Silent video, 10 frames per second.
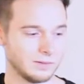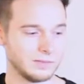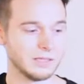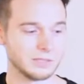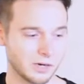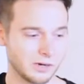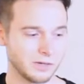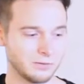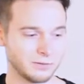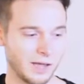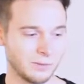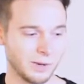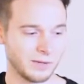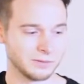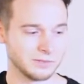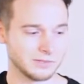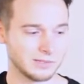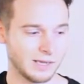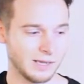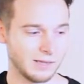Diodario flat
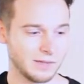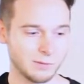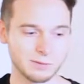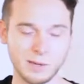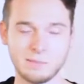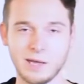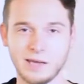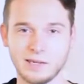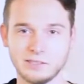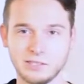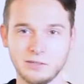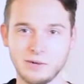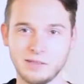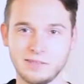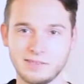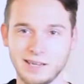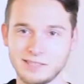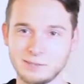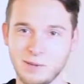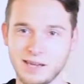wounds. That was my bad. I should have read the
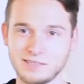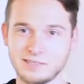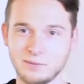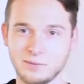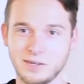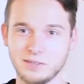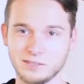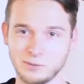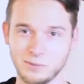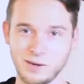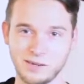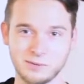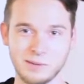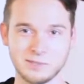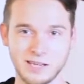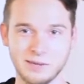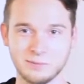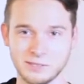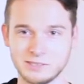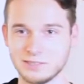tech specs that were on the Sweetwater website,
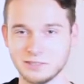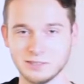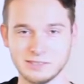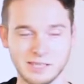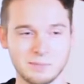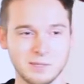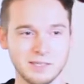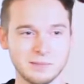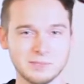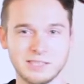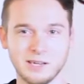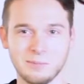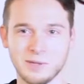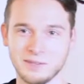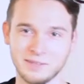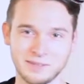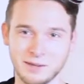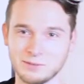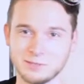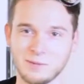which clearly say medium scale, but
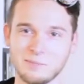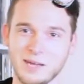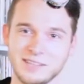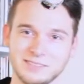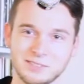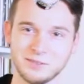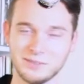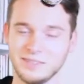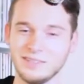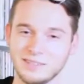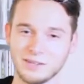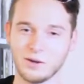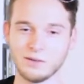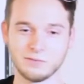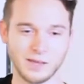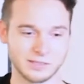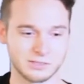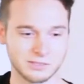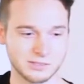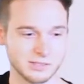that was just my bad. So now I have
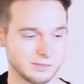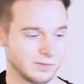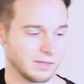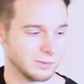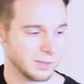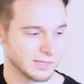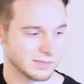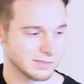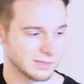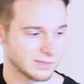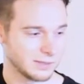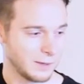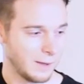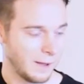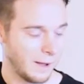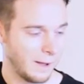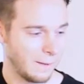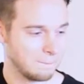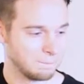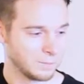extra strings for other basses.
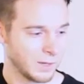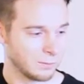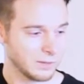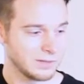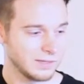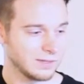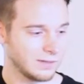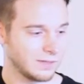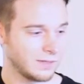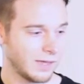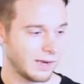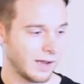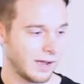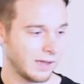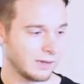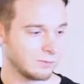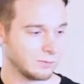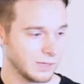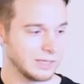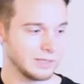One thing that I
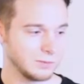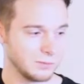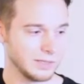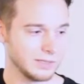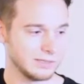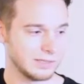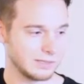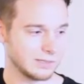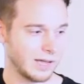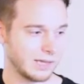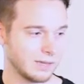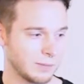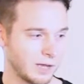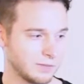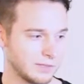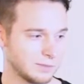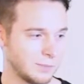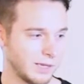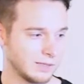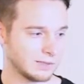really, really dislike about this
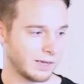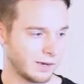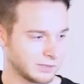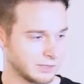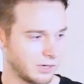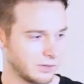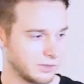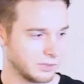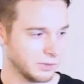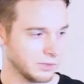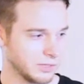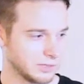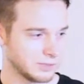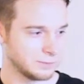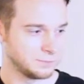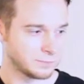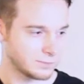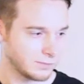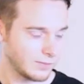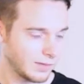bass actually are the tuners.
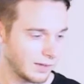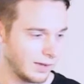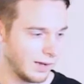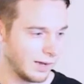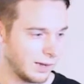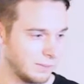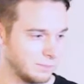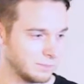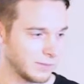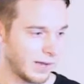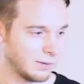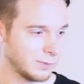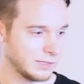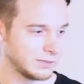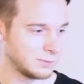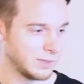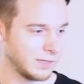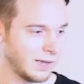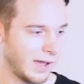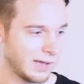I wish
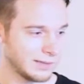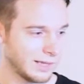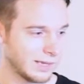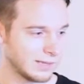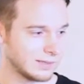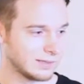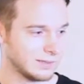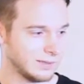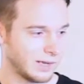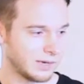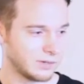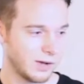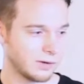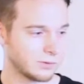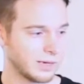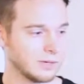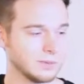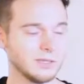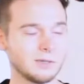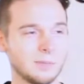we had like, I don't know how great it
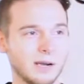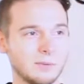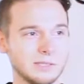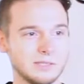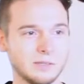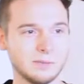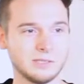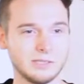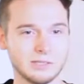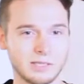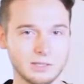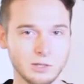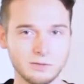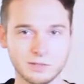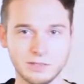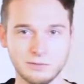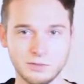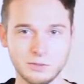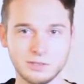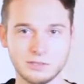would look, but I wish there was just like cloverleaf
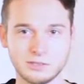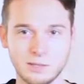tuners or